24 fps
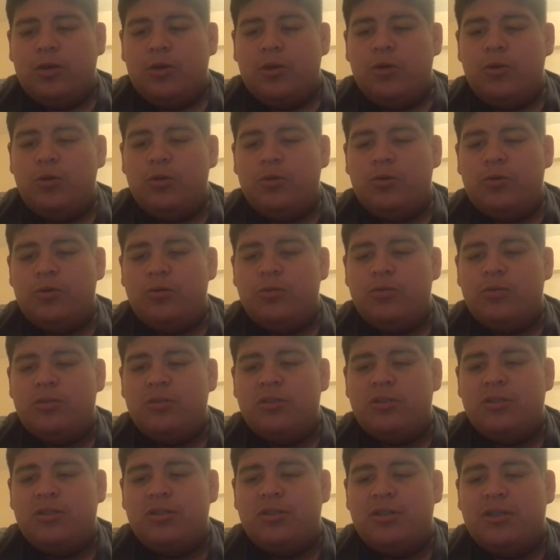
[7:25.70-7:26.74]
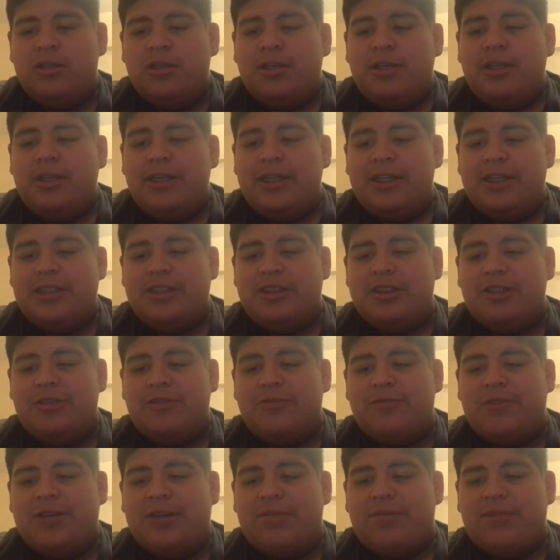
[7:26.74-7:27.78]
who is your
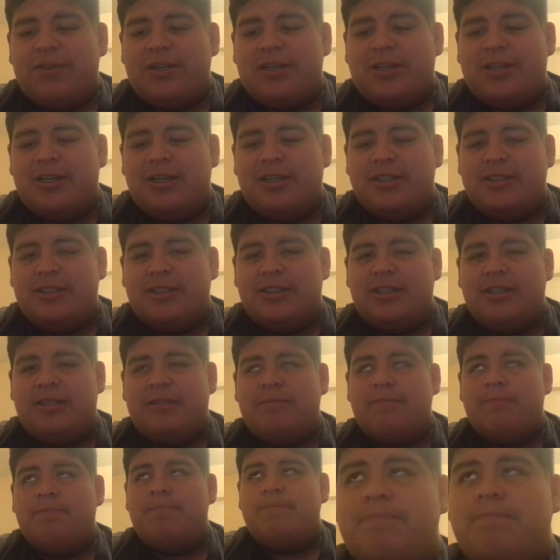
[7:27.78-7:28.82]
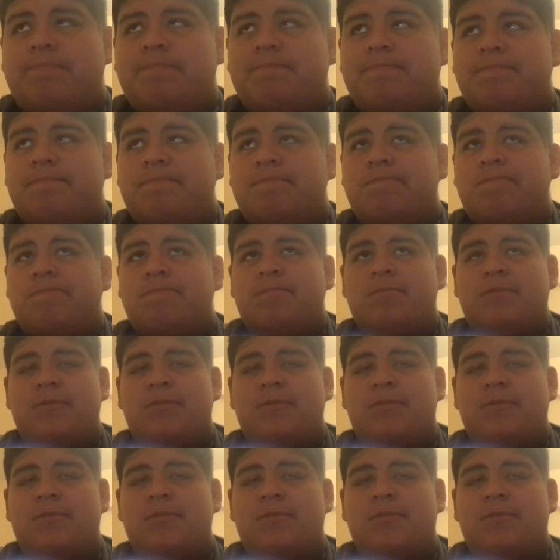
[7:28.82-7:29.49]
favorite cousin? Um,